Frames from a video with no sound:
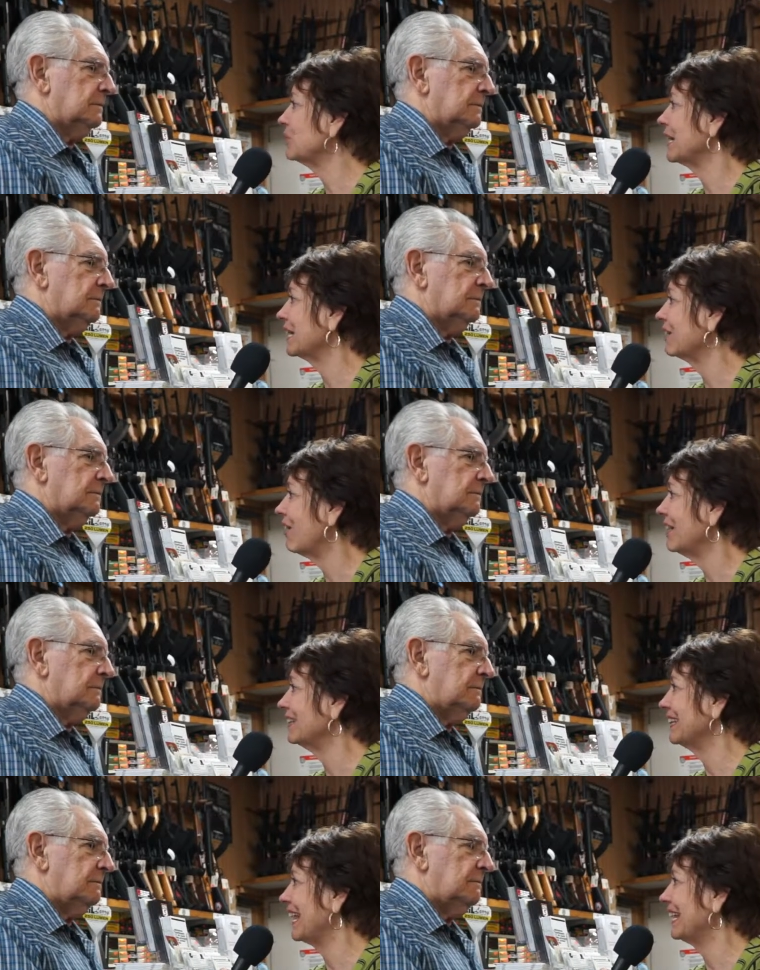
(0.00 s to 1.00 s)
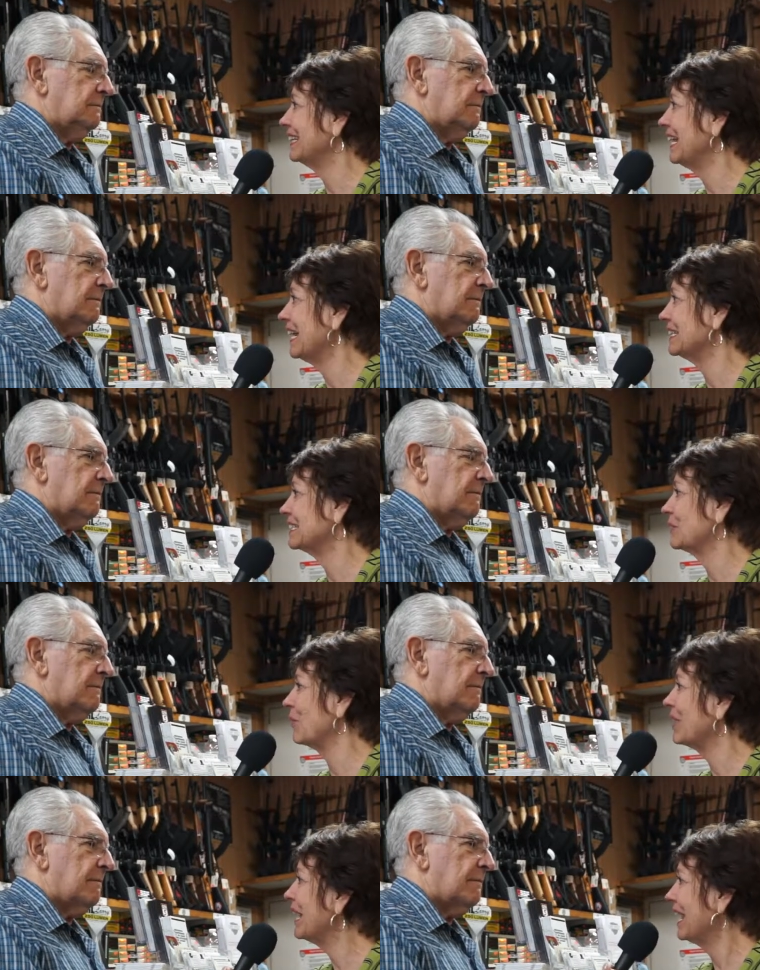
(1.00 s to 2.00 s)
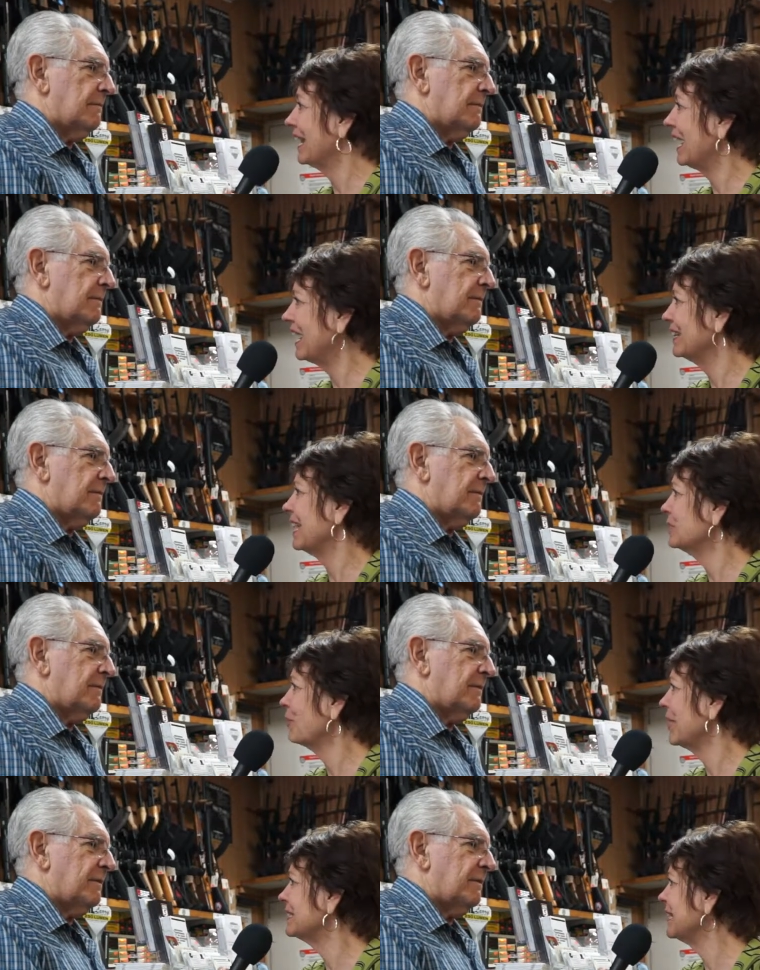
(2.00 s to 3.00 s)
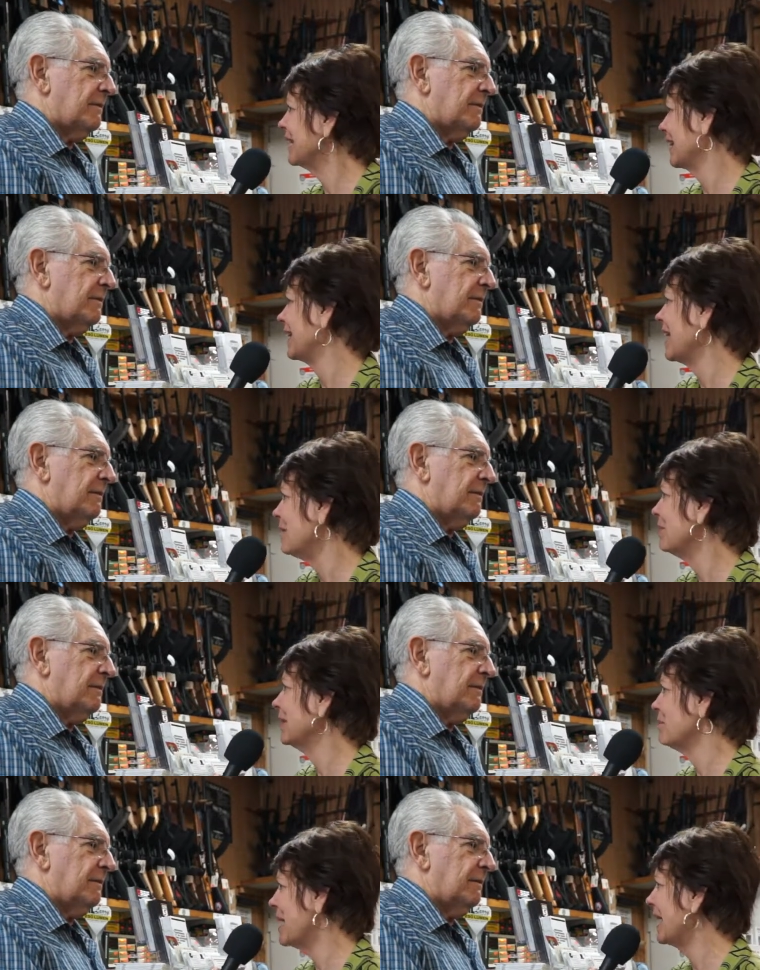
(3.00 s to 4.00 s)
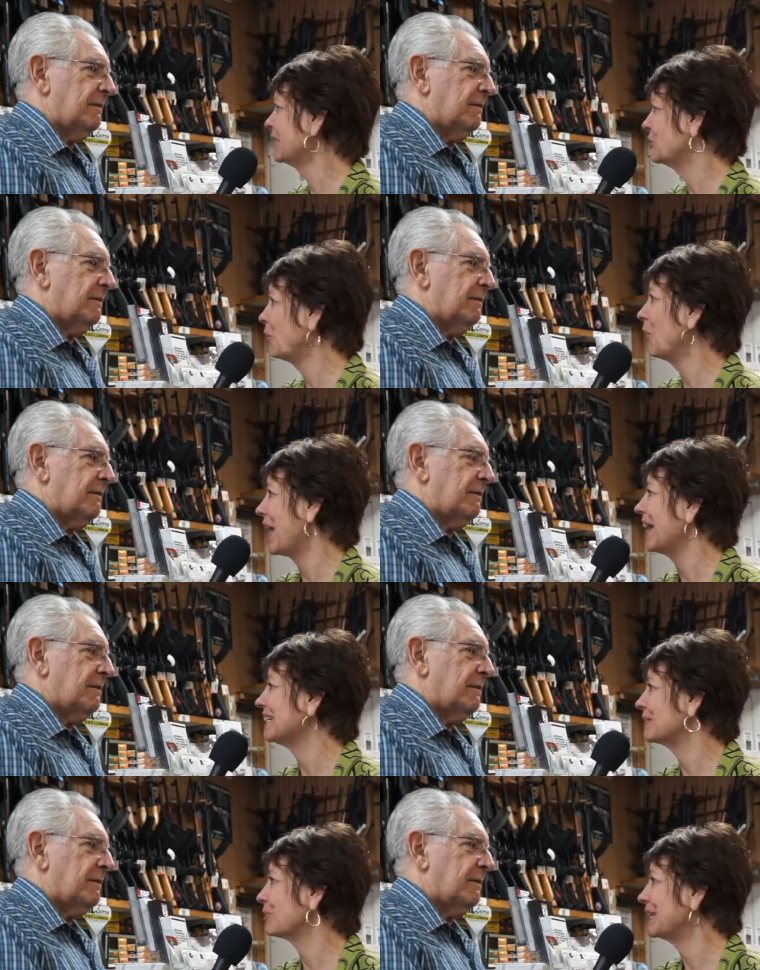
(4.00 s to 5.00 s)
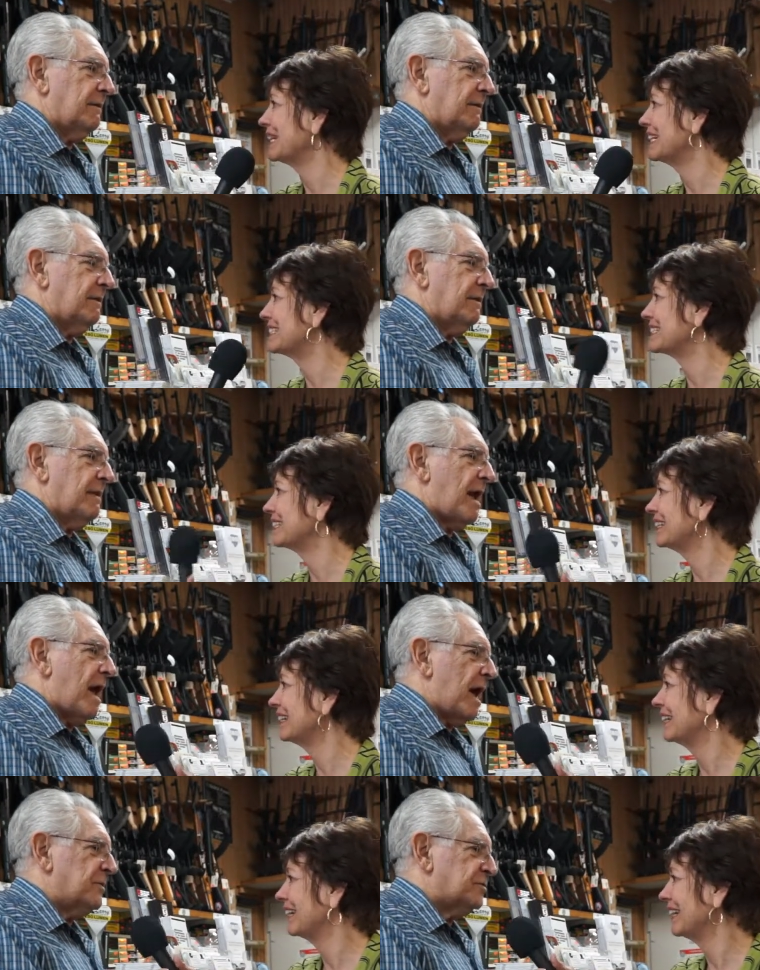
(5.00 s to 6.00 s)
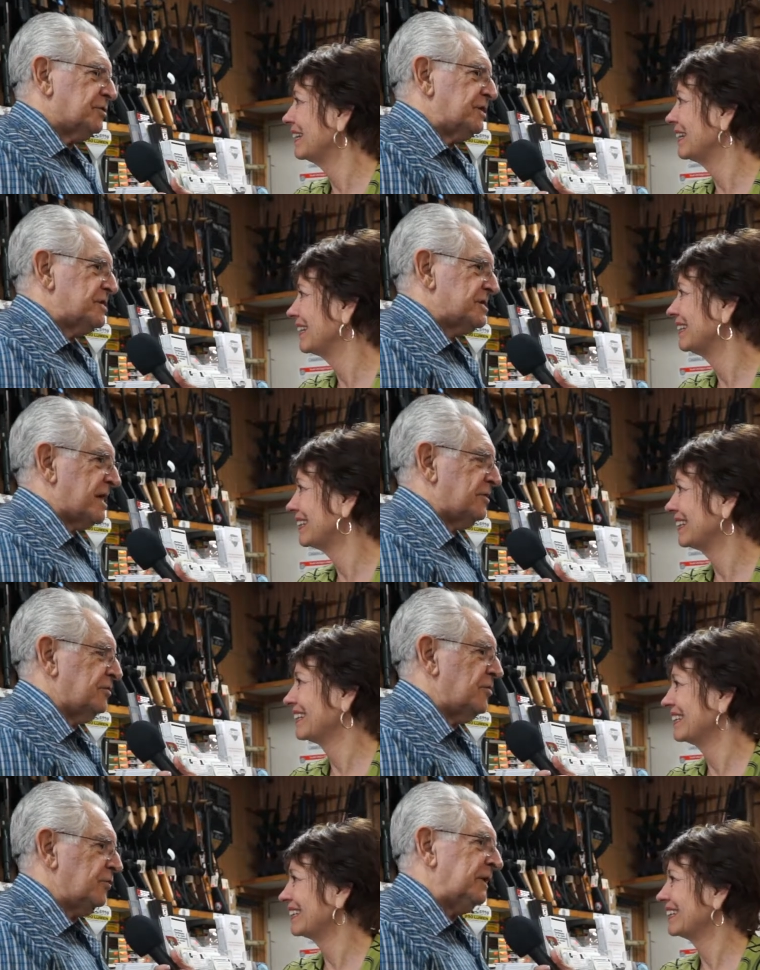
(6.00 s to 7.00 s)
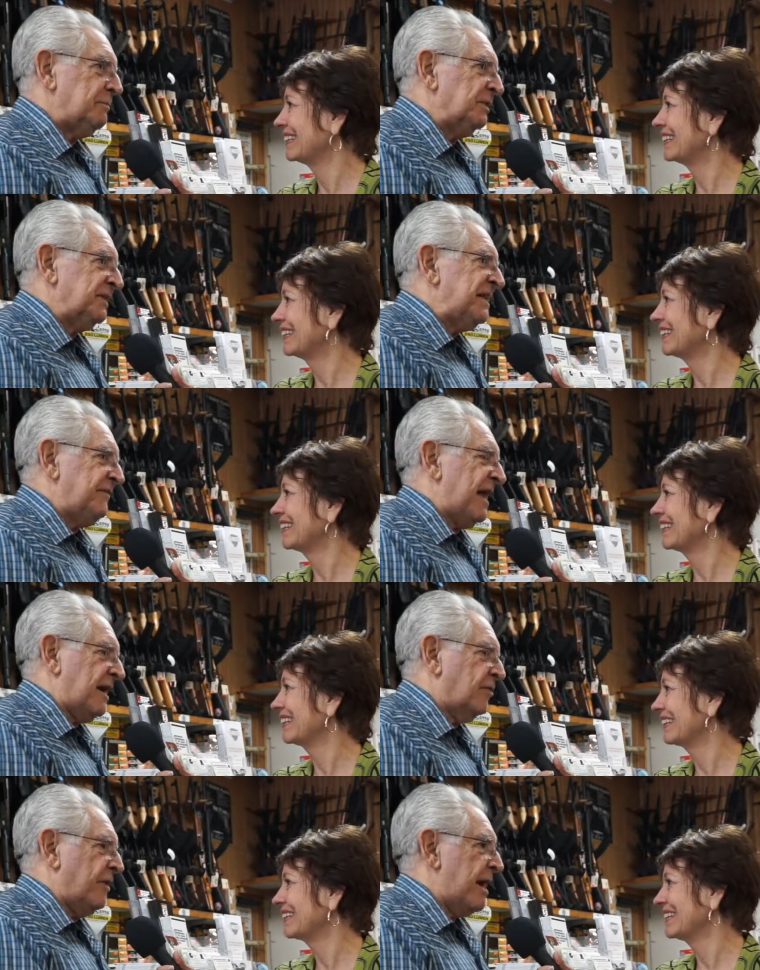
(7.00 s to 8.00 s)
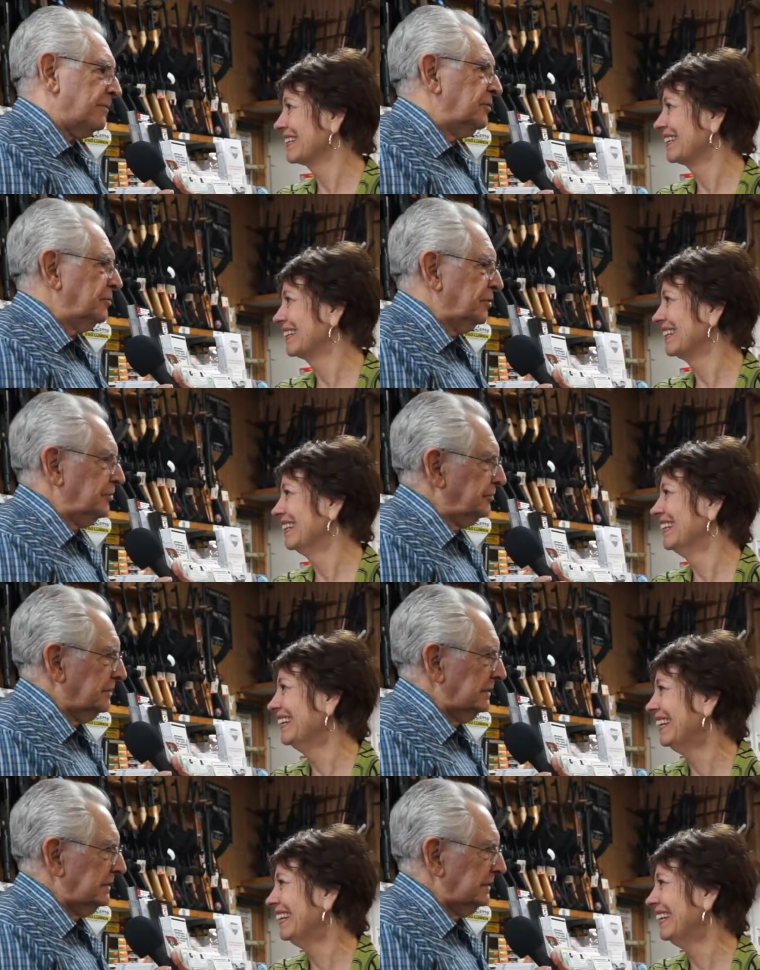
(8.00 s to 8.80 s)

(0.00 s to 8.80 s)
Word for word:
Speaker 1: will get caught in that net. So uh, that's why I say they came in the back door at us with this.
Speaker 2: I was going to say you don't really believe that crap, do you?